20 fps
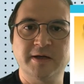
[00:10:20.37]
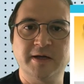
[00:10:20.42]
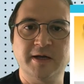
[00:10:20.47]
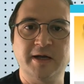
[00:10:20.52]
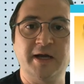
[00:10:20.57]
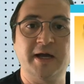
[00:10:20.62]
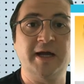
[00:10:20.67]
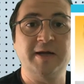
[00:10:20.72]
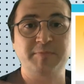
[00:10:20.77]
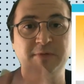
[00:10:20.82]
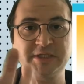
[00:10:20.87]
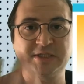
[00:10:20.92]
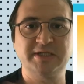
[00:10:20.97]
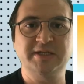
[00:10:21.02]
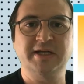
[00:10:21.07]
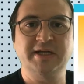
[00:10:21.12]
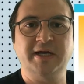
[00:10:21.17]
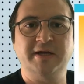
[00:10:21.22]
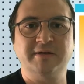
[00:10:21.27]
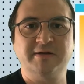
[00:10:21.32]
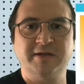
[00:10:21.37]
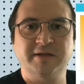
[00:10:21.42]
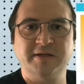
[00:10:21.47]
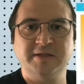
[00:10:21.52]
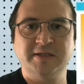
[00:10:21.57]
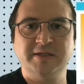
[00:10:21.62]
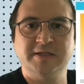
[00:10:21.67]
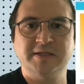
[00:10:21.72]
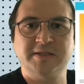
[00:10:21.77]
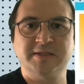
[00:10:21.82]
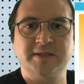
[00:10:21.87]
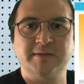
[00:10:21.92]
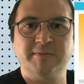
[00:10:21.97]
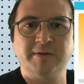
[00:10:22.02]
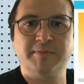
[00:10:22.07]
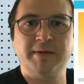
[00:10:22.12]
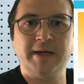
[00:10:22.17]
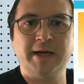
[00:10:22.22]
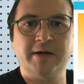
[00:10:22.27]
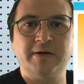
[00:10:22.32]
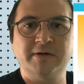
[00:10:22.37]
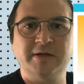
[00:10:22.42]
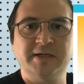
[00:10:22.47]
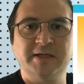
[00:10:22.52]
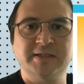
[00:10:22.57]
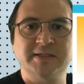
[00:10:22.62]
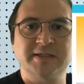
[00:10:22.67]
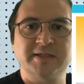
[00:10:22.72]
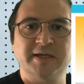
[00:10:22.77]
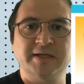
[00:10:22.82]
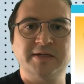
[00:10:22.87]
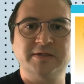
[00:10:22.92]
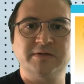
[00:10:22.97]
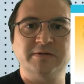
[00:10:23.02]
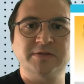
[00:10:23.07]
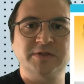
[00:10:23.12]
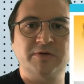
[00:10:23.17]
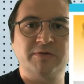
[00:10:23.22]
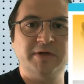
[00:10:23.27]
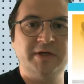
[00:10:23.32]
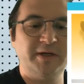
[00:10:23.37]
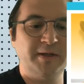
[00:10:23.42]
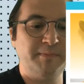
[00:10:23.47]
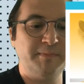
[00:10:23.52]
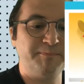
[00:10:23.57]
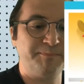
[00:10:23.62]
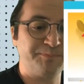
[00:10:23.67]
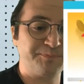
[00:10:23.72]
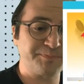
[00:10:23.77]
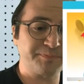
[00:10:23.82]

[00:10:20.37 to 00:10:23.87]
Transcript: Uh, I mentioned, yeah, it needs double A batteries, light turns green.